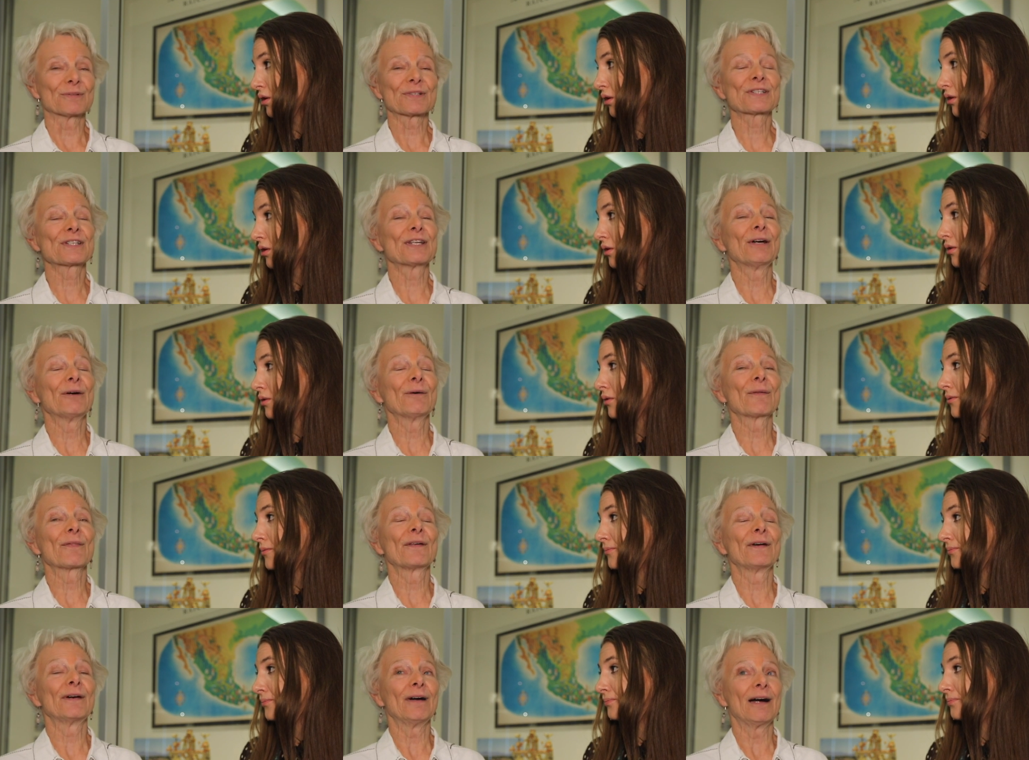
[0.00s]

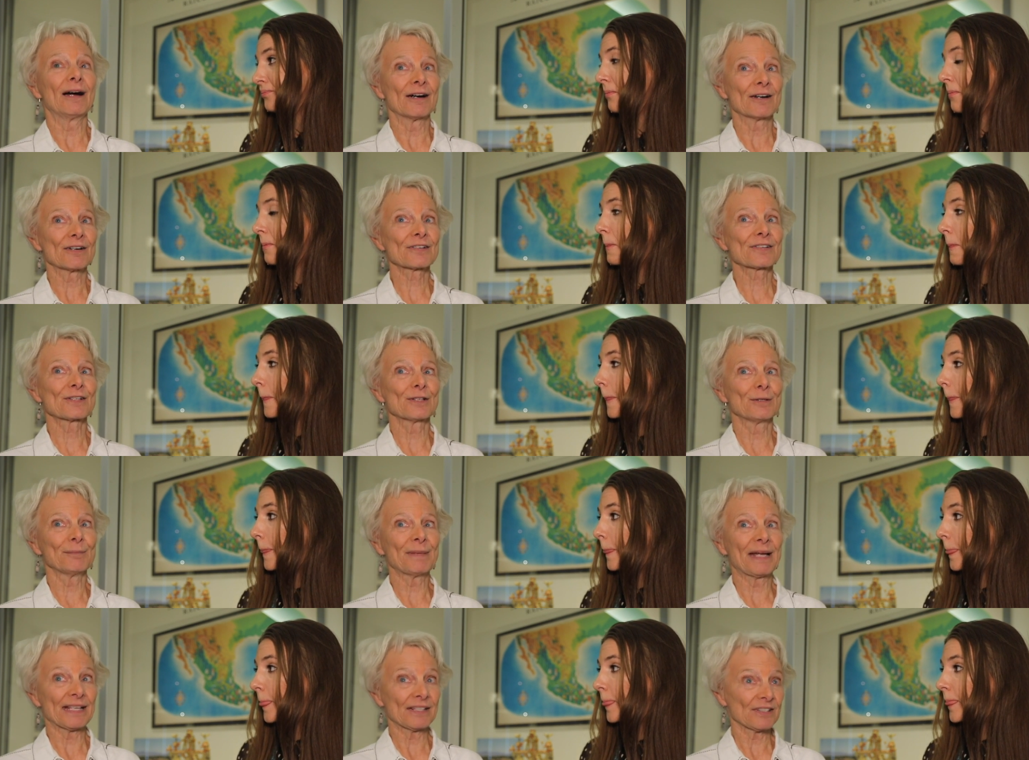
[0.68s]
Speaker 1: So there are
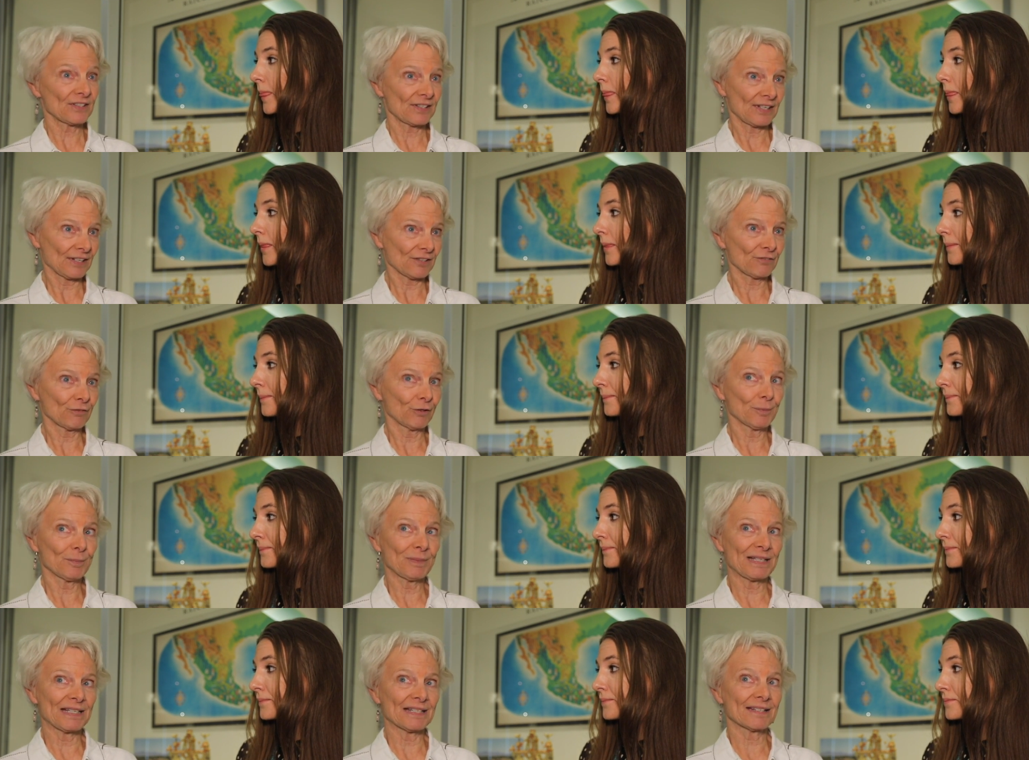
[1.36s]
some ancestral
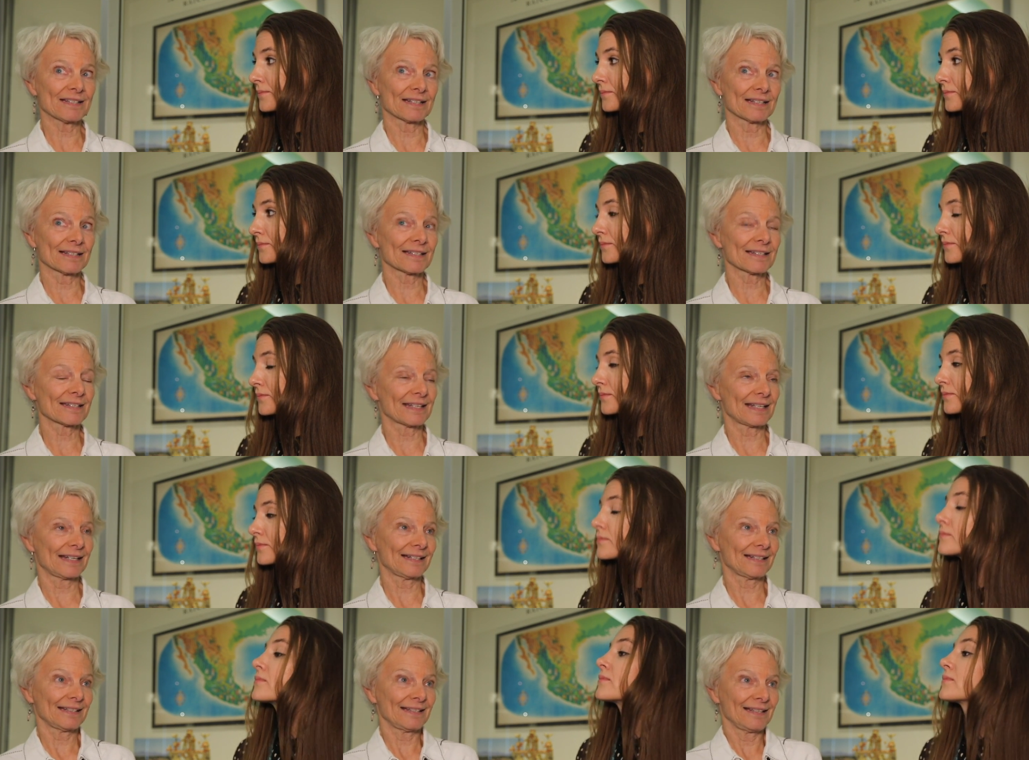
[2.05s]
pieces
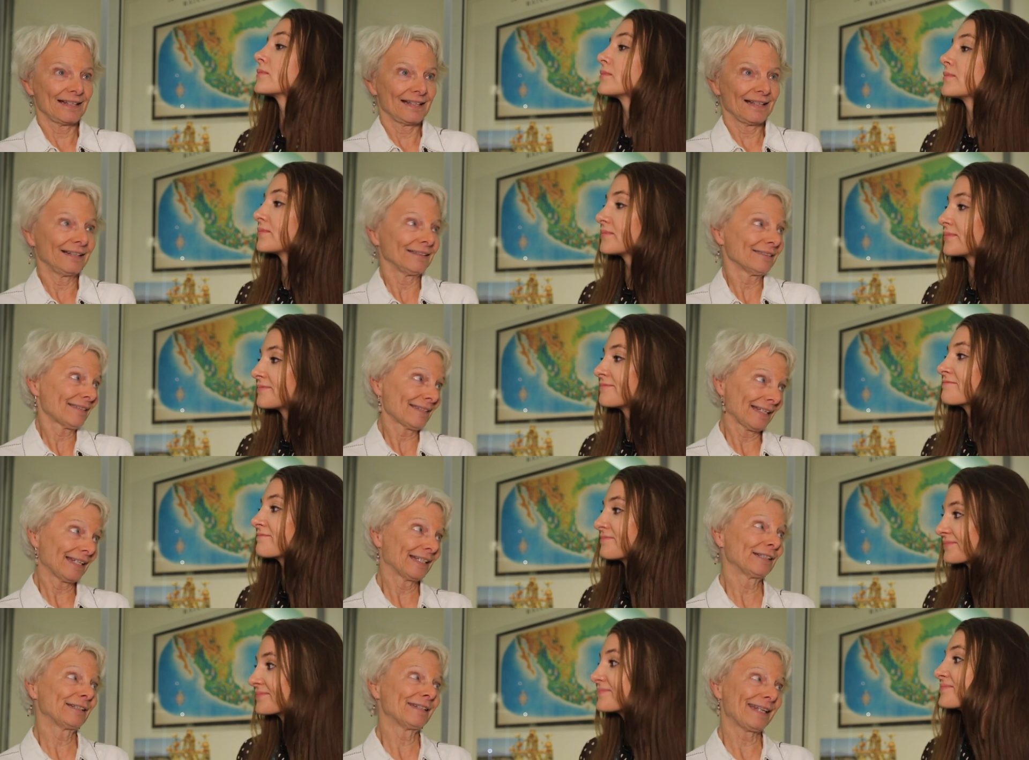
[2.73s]
that I, I
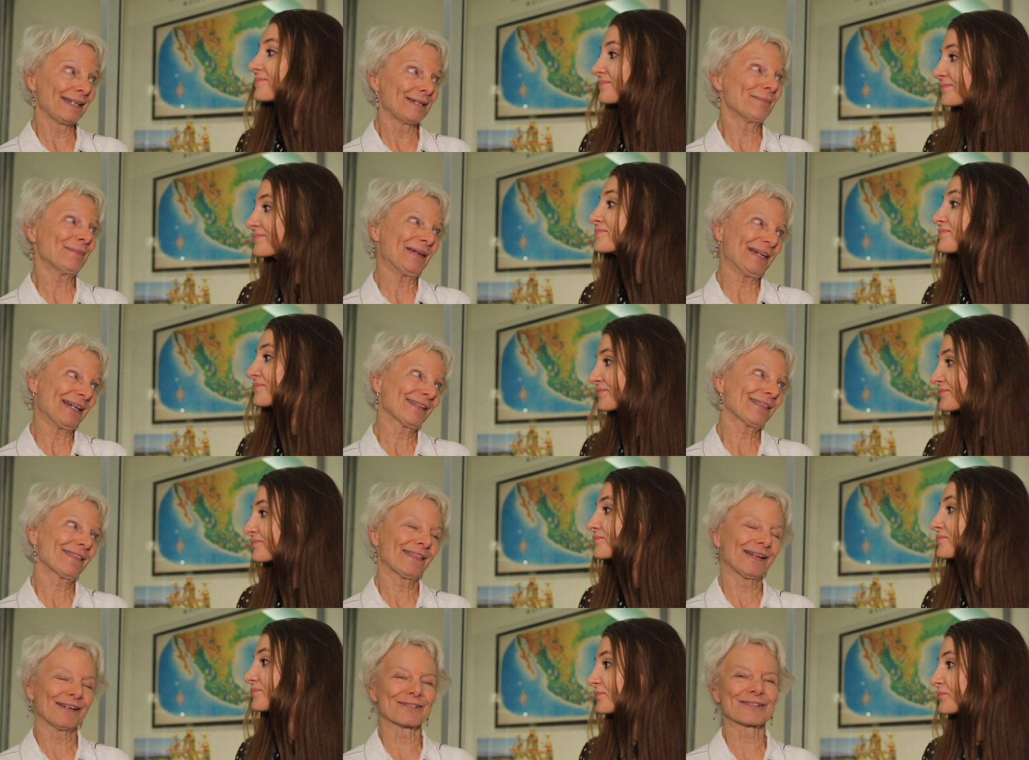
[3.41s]
said date
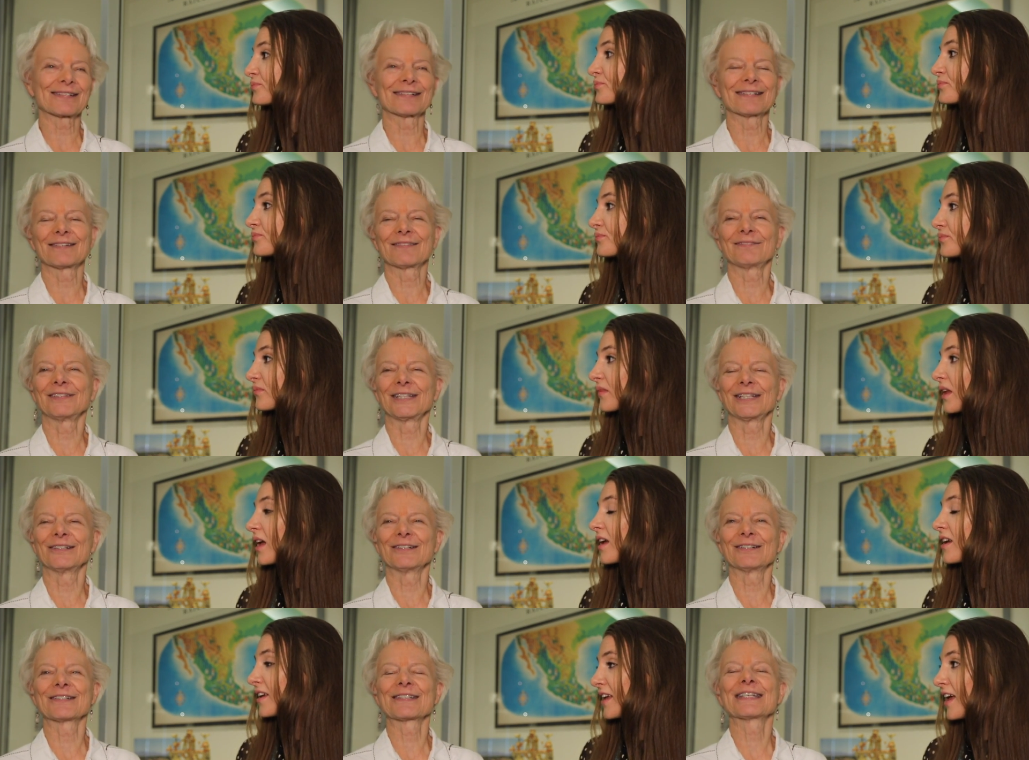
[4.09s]
back thousands of
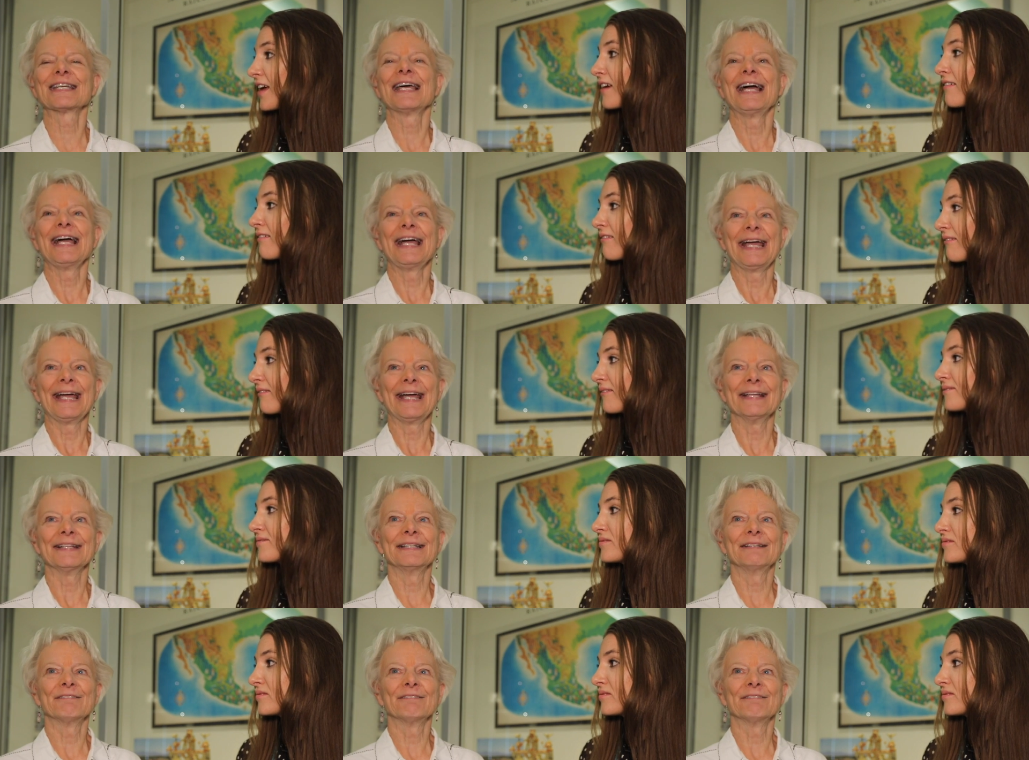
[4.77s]
years, yeah.